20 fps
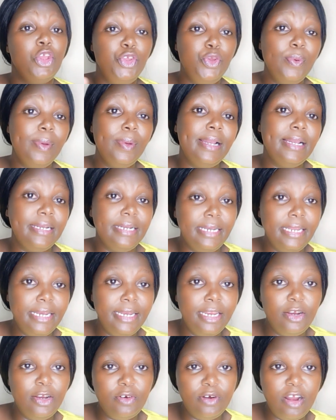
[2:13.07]
you will
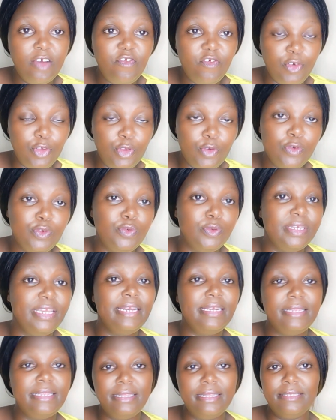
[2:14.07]
need in order for you to
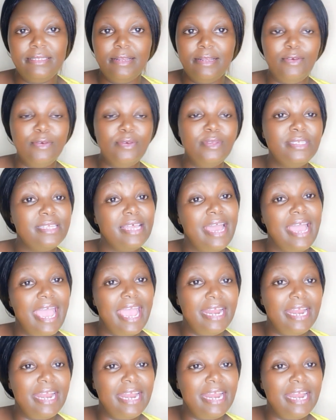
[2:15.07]
get these loans,